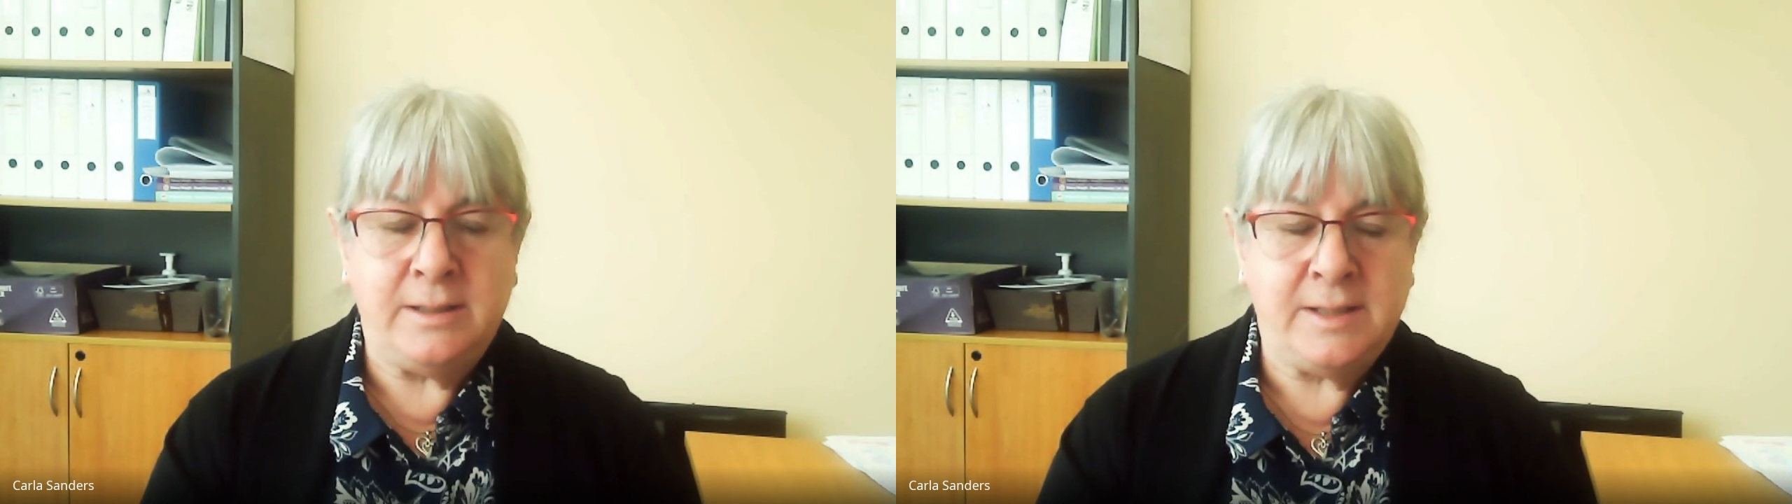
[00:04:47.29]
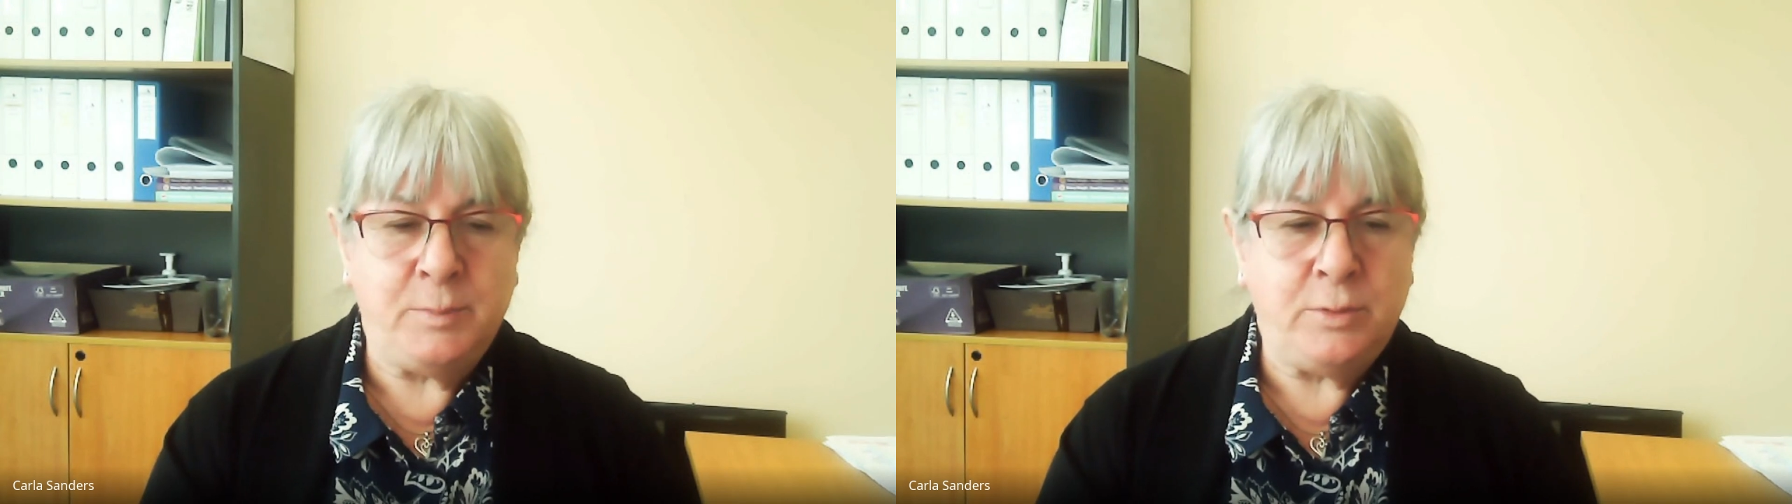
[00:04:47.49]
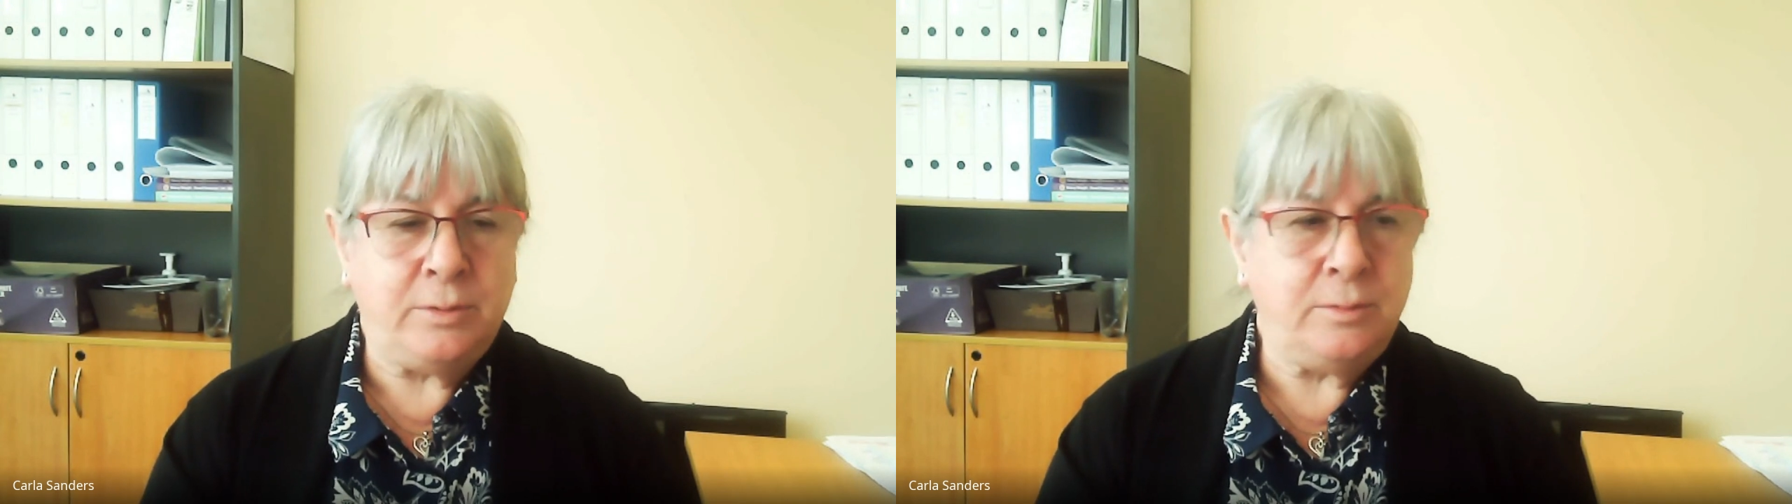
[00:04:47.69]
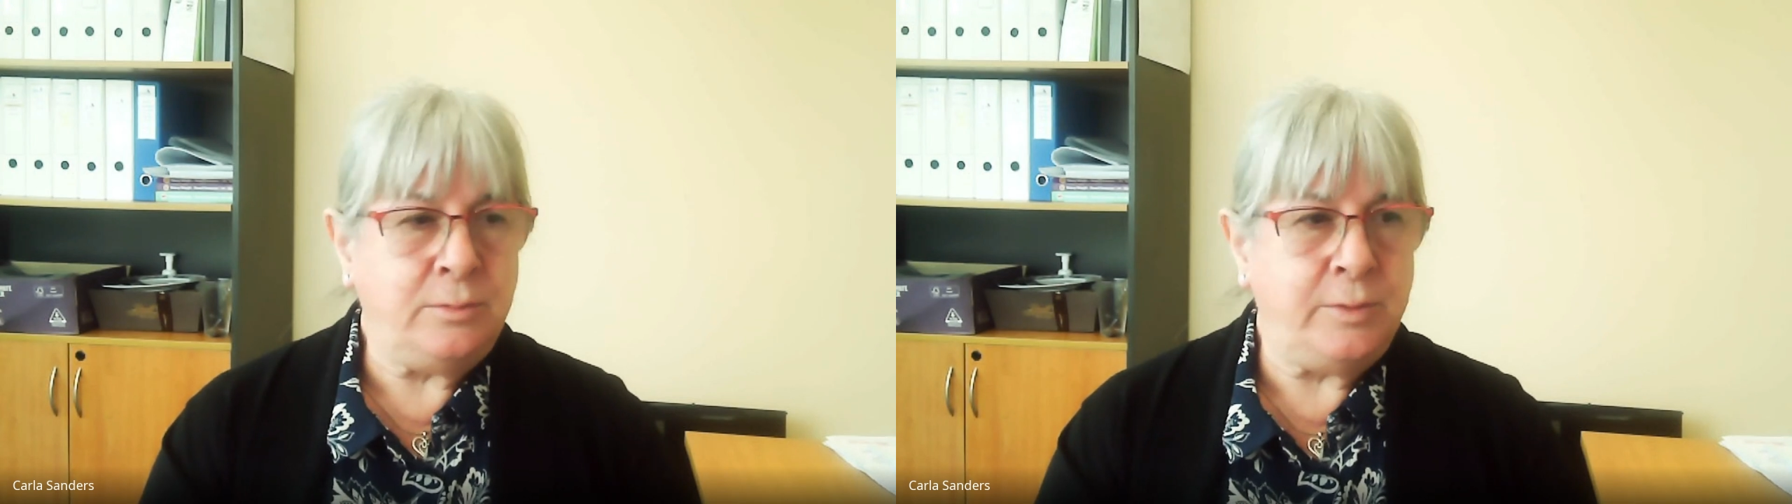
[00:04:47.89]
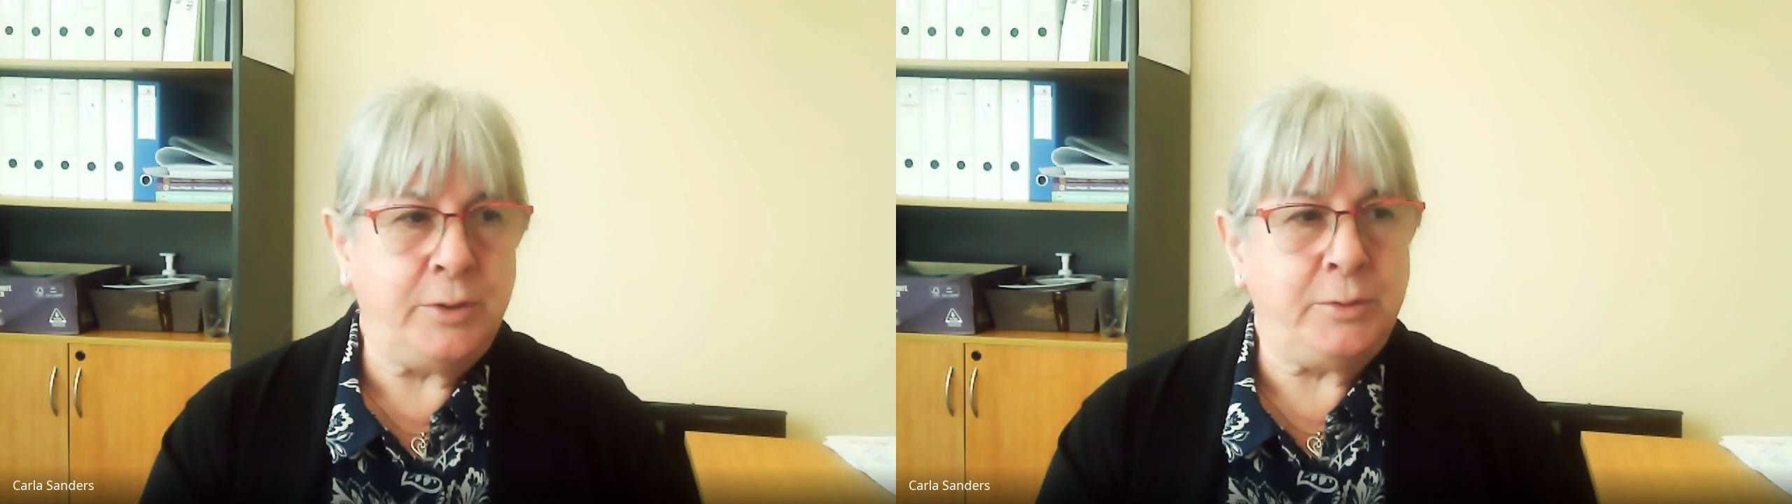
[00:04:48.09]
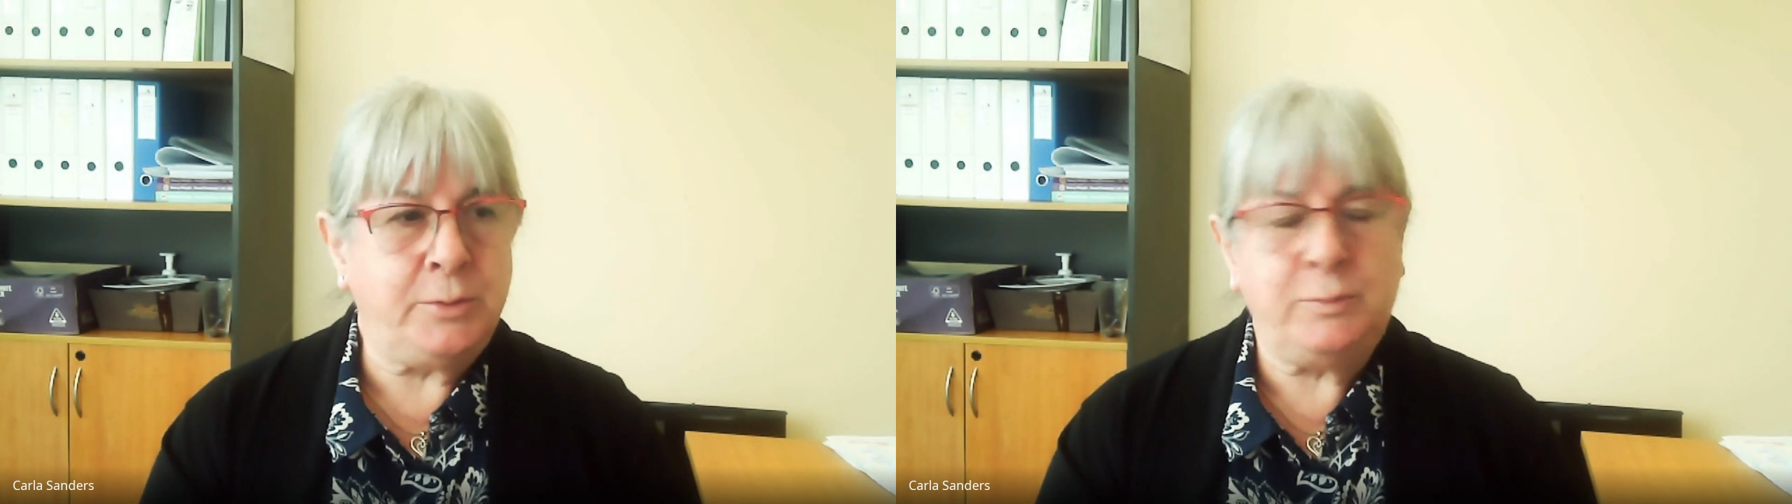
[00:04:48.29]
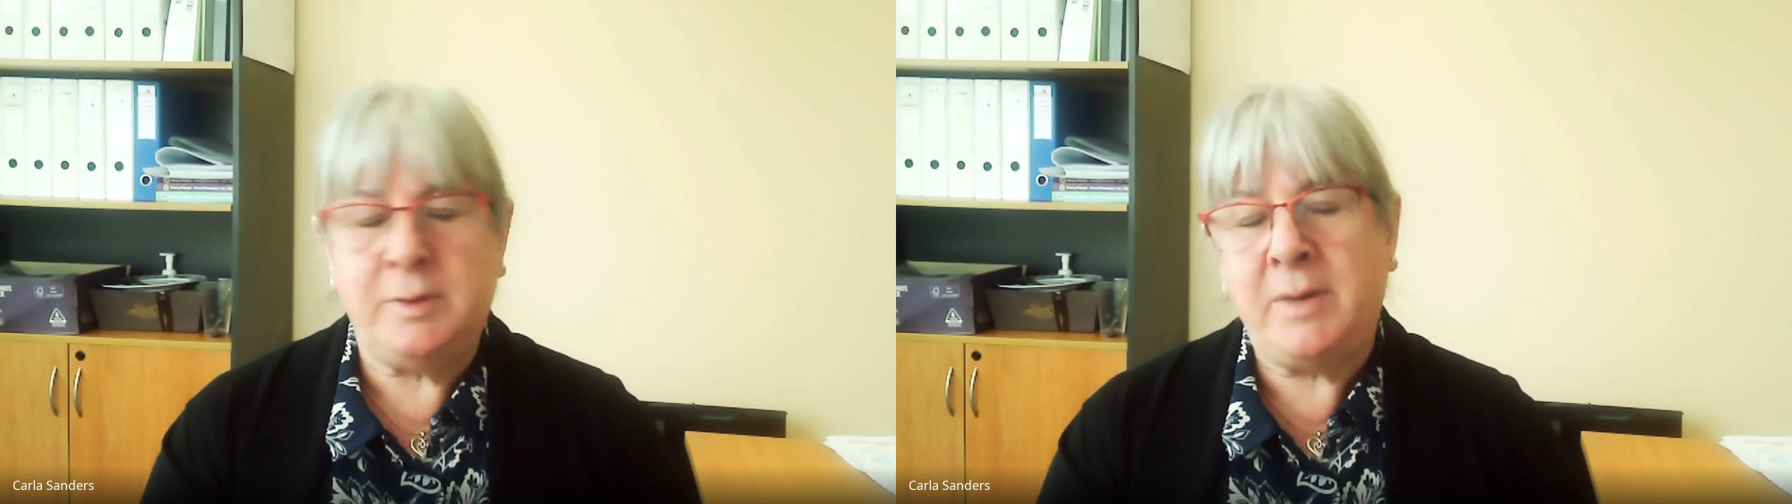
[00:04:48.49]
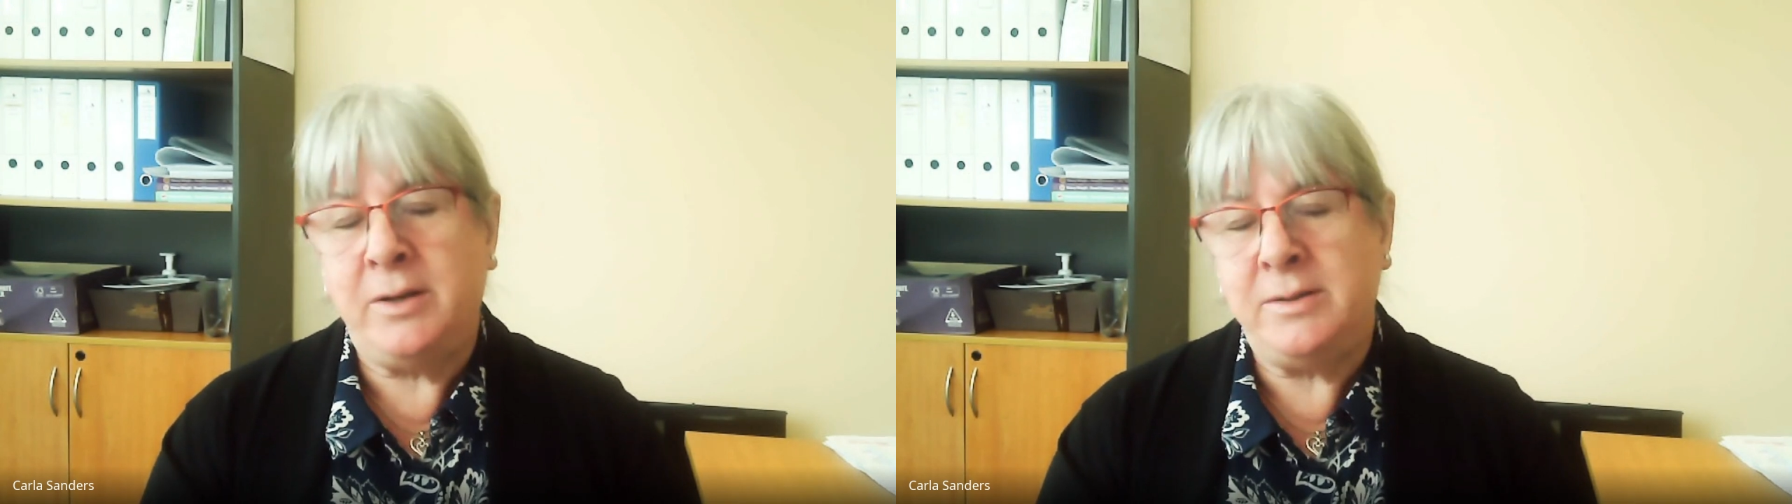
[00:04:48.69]
small, rural,
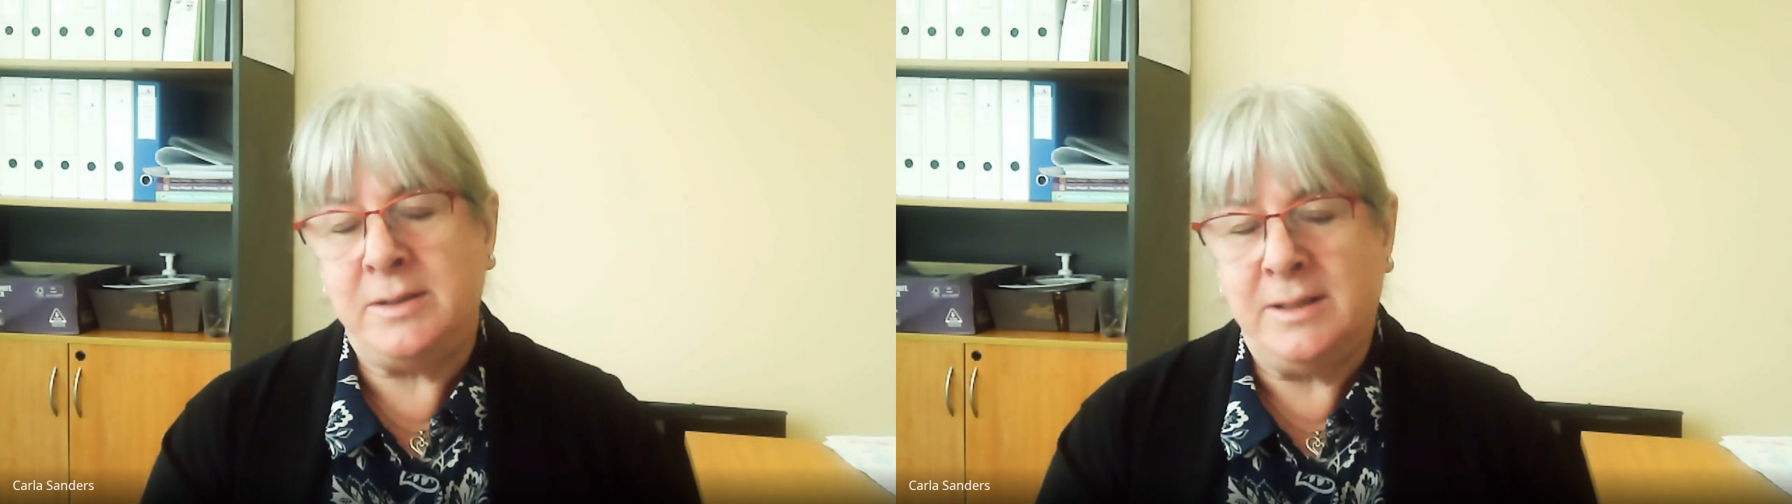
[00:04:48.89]
remote,